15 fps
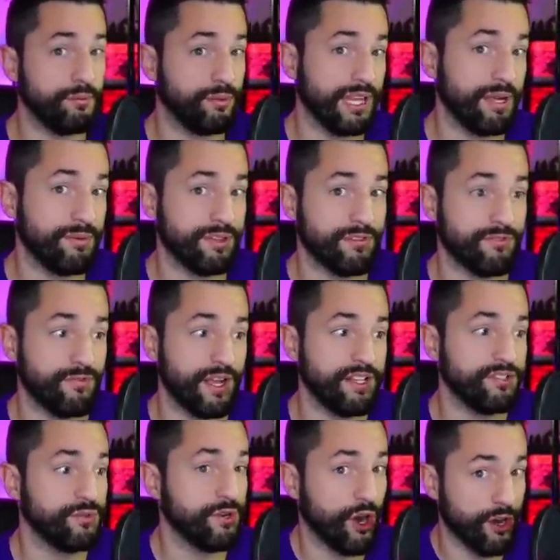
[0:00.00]
to play with their
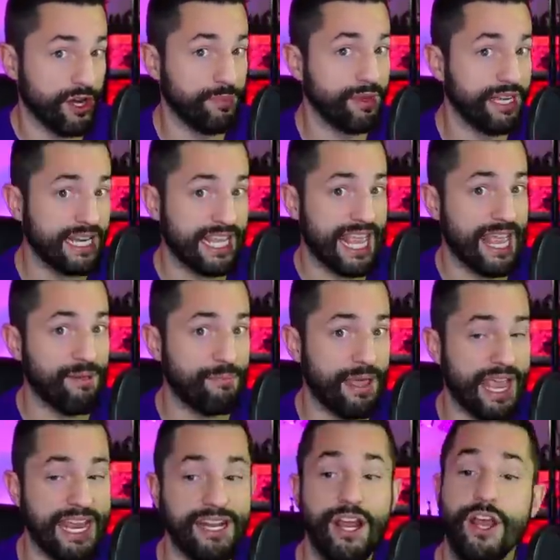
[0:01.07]
friends who had already been in a
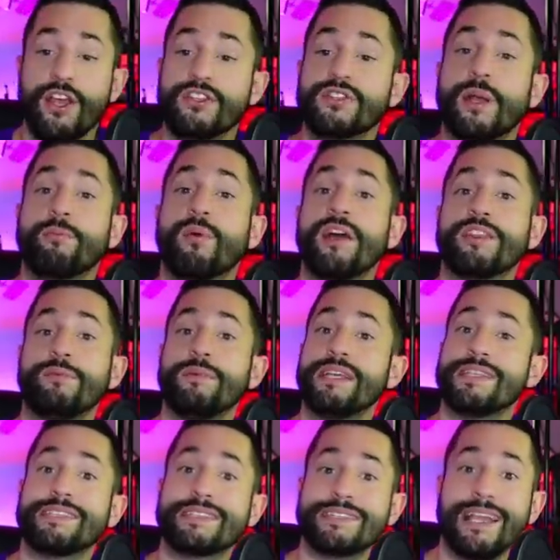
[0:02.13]
campaign, so I brought them in
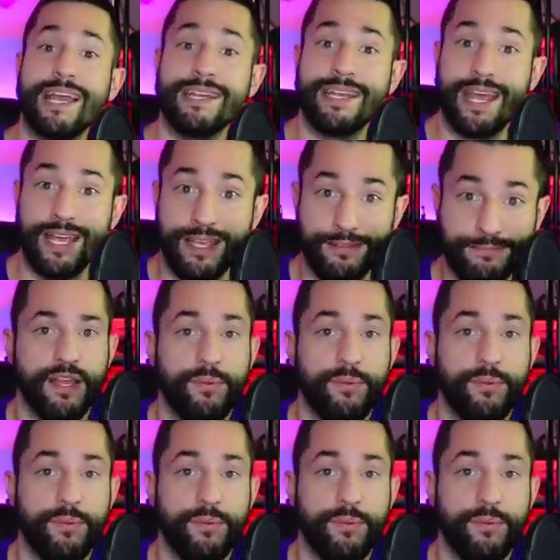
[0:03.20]
as a sidekick.